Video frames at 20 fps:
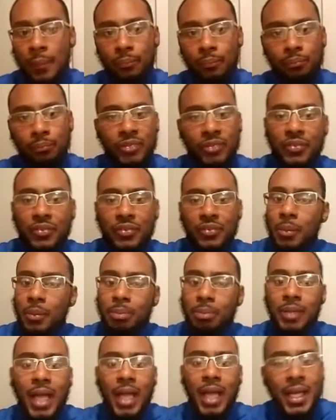
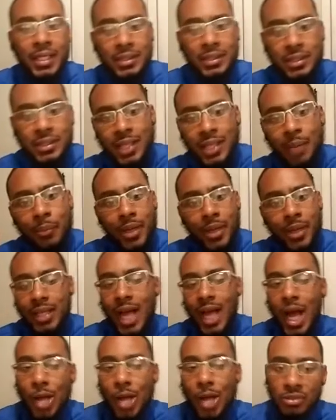appliances that make the
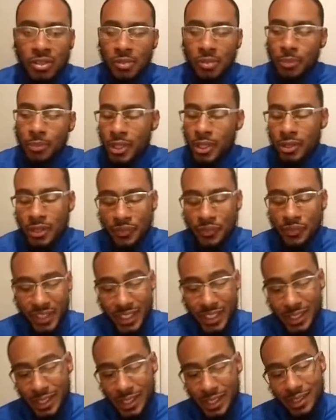house look better, different
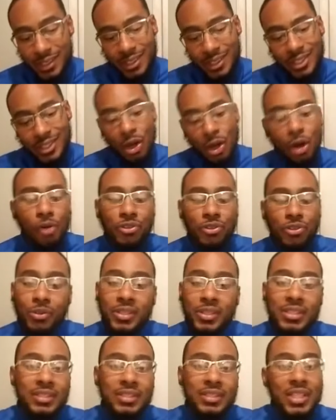things like that. And then also
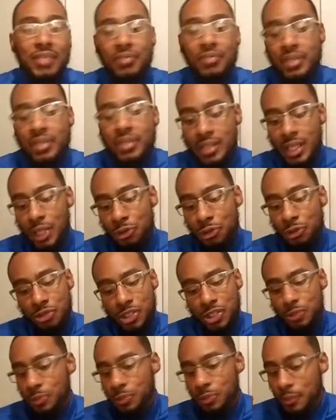this divvy thing, you
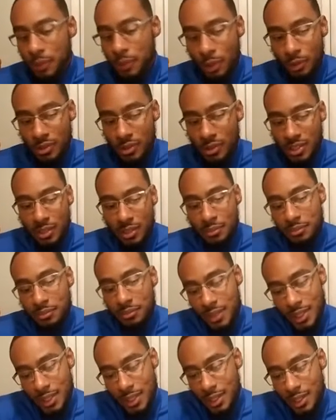just put me on something.
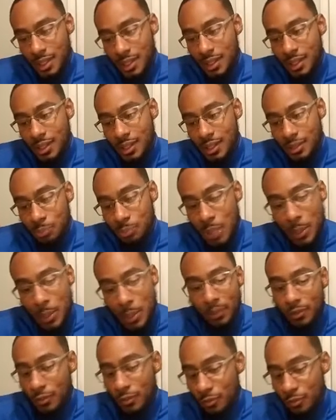
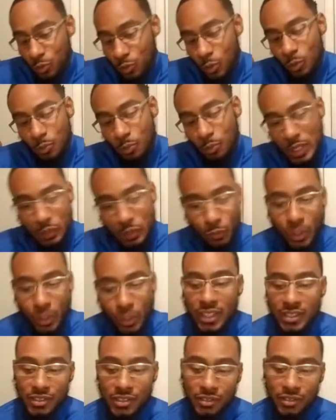People will be
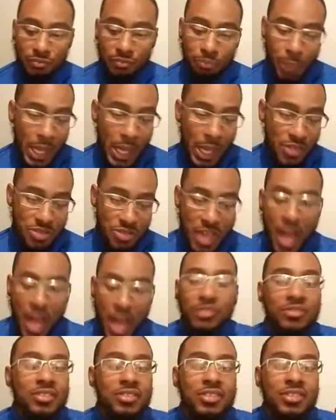willing to pay
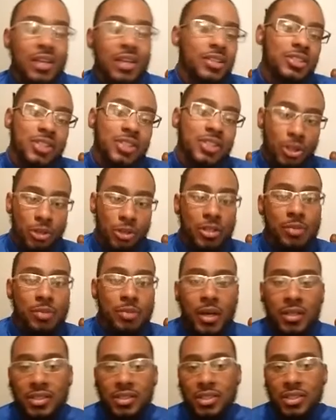thousands of dollars to learn
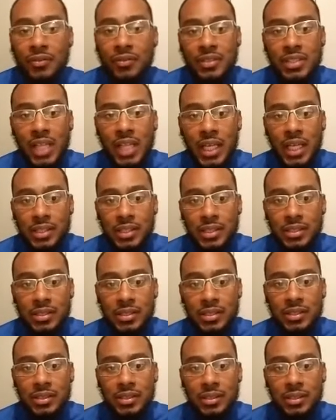about a service like this.